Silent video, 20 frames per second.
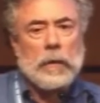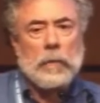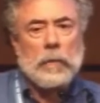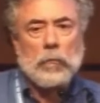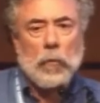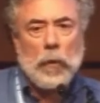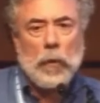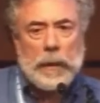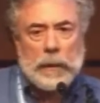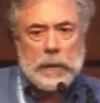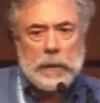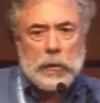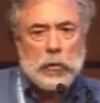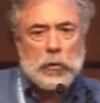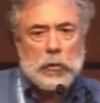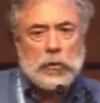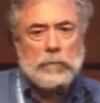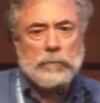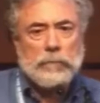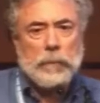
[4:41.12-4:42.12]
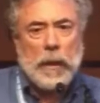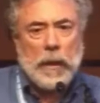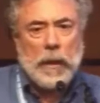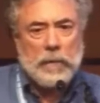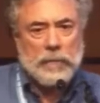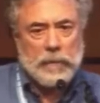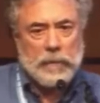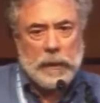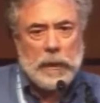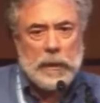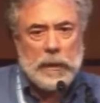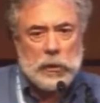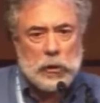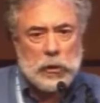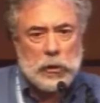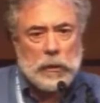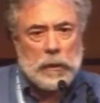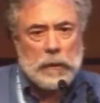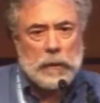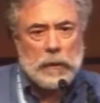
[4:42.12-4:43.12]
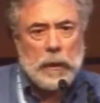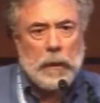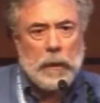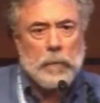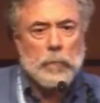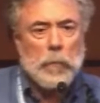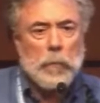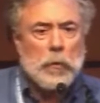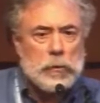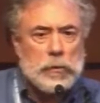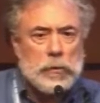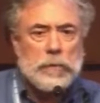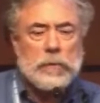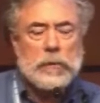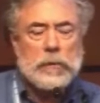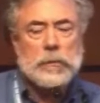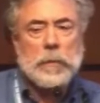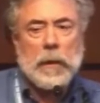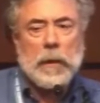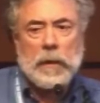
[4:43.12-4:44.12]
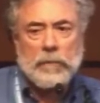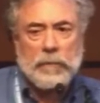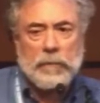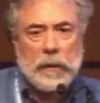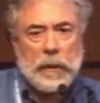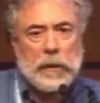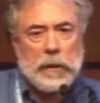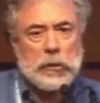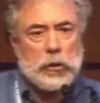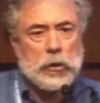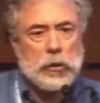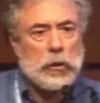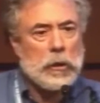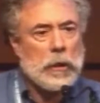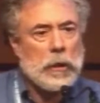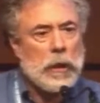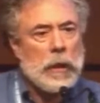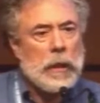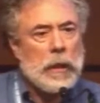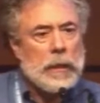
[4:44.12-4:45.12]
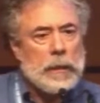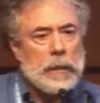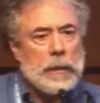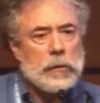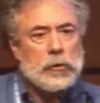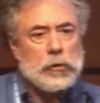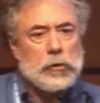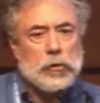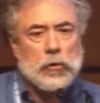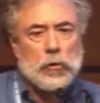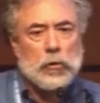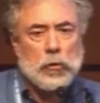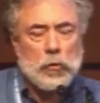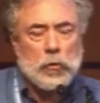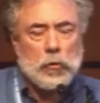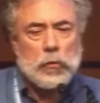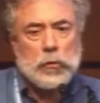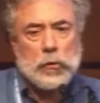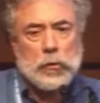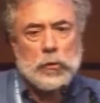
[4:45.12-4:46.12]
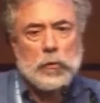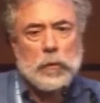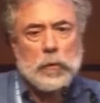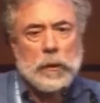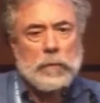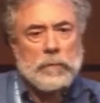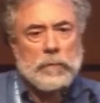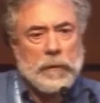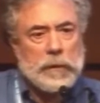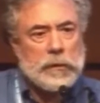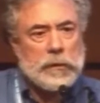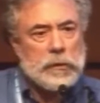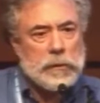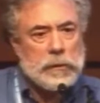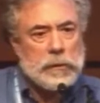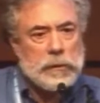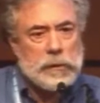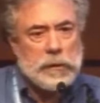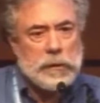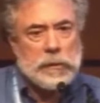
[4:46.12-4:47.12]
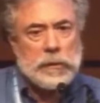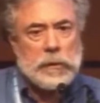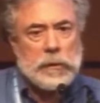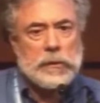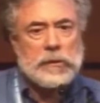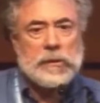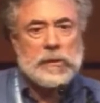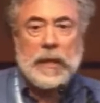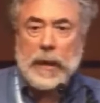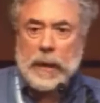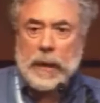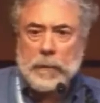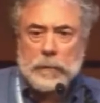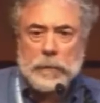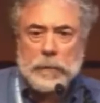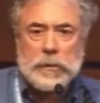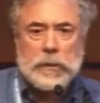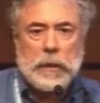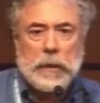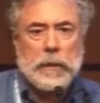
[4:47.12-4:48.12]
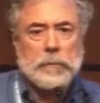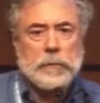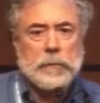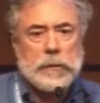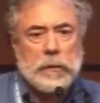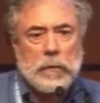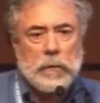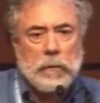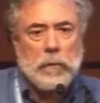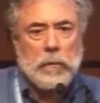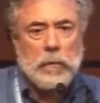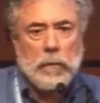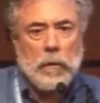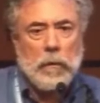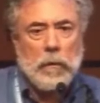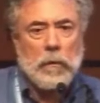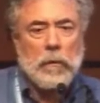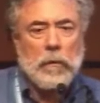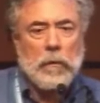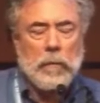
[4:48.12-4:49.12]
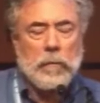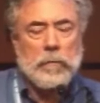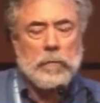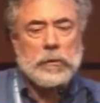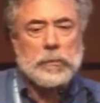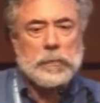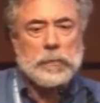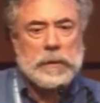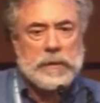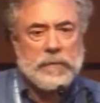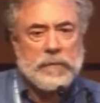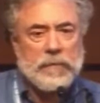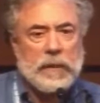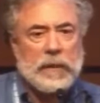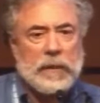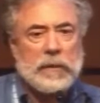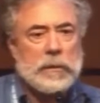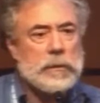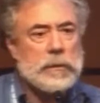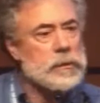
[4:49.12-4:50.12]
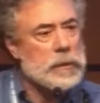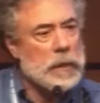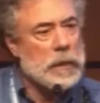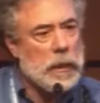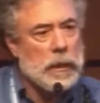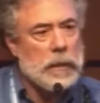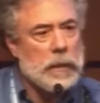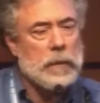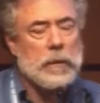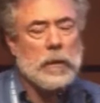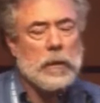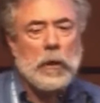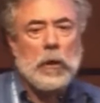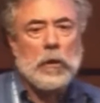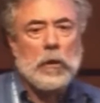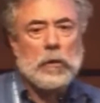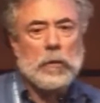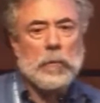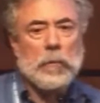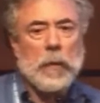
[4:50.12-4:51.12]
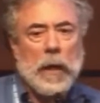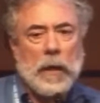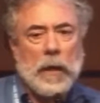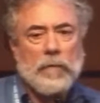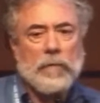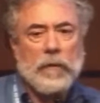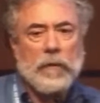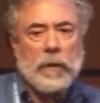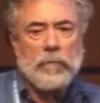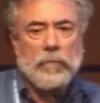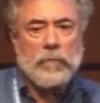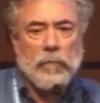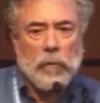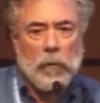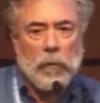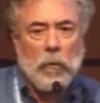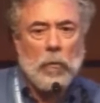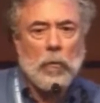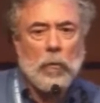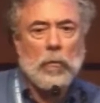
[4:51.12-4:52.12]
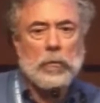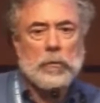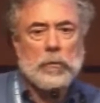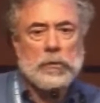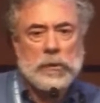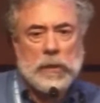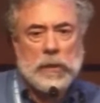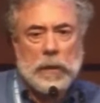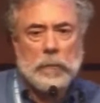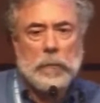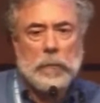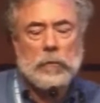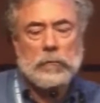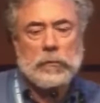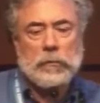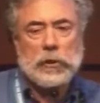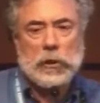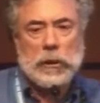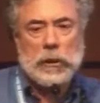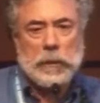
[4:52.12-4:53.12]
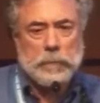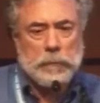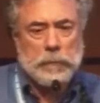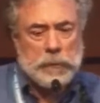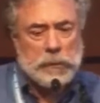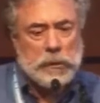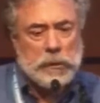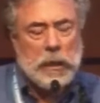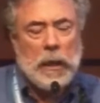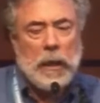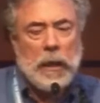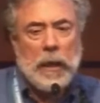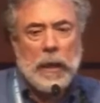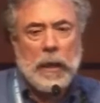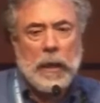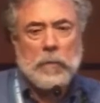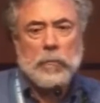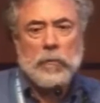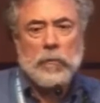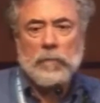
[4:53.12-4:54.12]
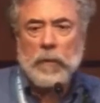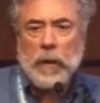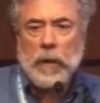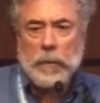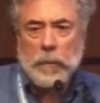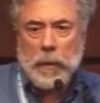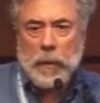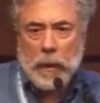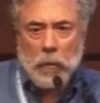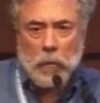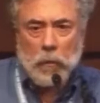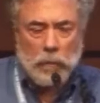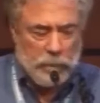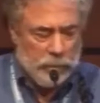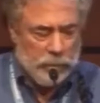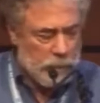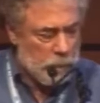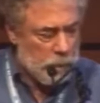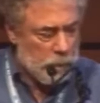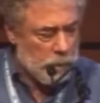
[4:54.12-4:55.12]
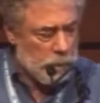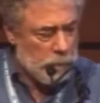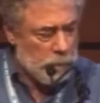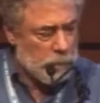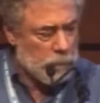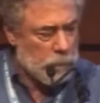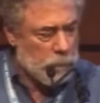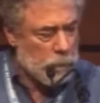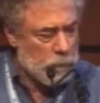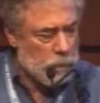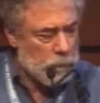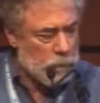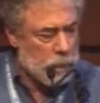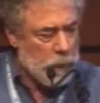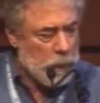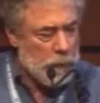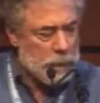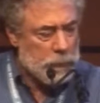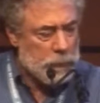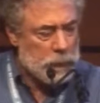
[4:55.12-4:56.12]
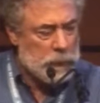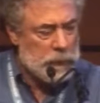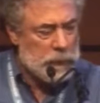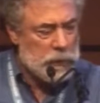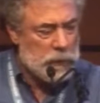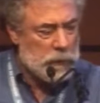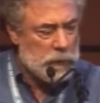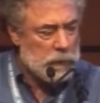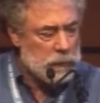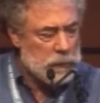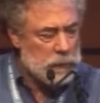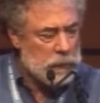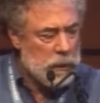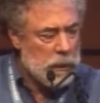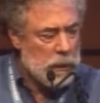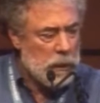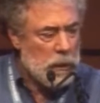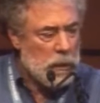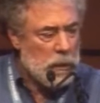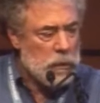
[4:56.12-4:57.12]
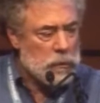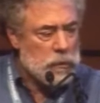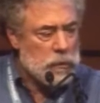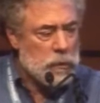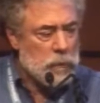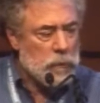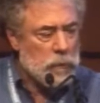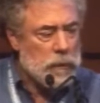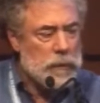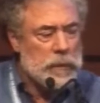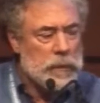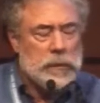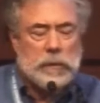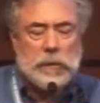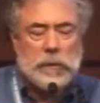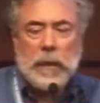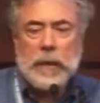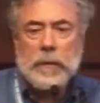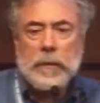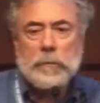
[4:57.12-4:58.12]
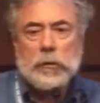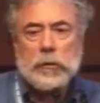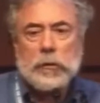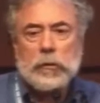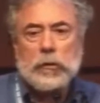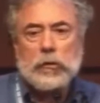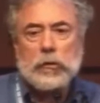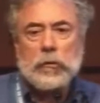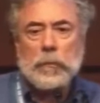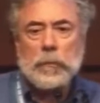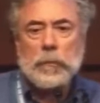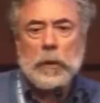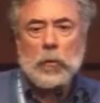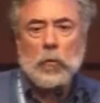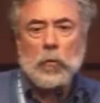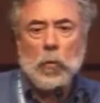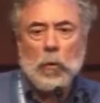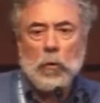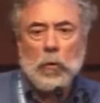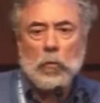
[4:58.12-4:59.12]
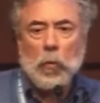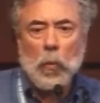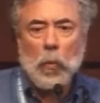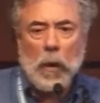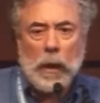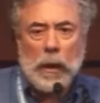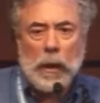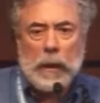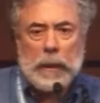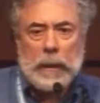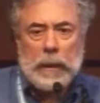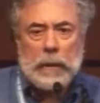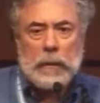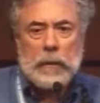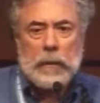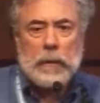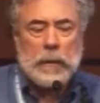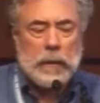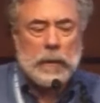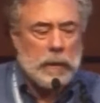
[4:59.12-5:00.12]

range of modification, and most of this modification is due to interventions such as dams that are specifically designed to modify flow sediment regimes and provide power for populations. So these dams are distributed worldwide.